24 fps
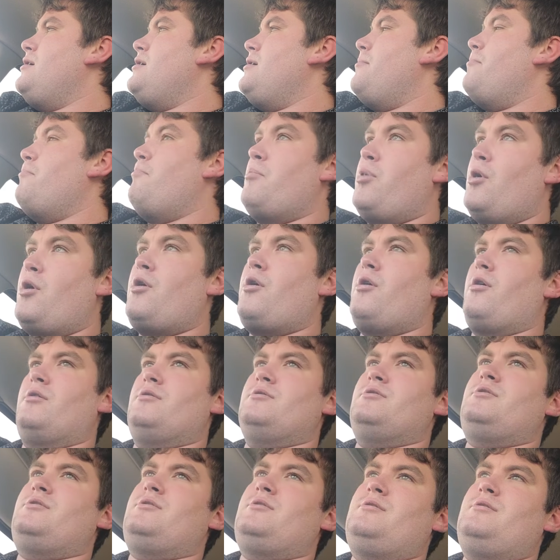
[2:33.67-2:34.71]

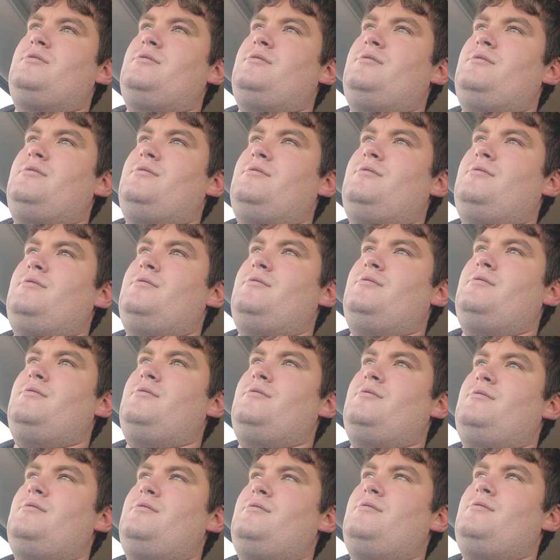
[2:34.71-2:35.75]
birds.
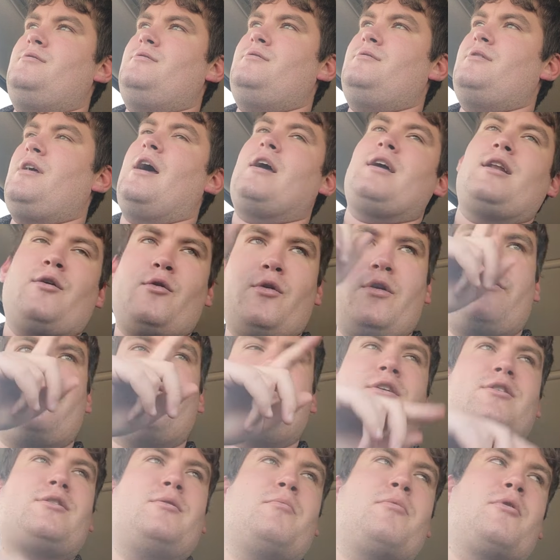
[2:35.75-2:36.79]
Now, you know what?
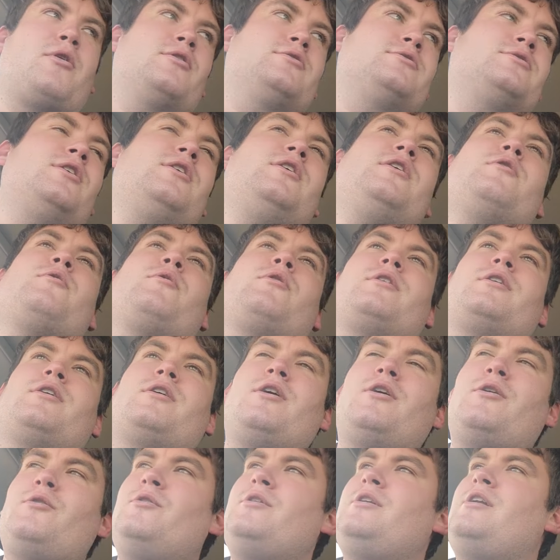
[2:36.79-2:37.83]
Fuck the birds. We're going to go to a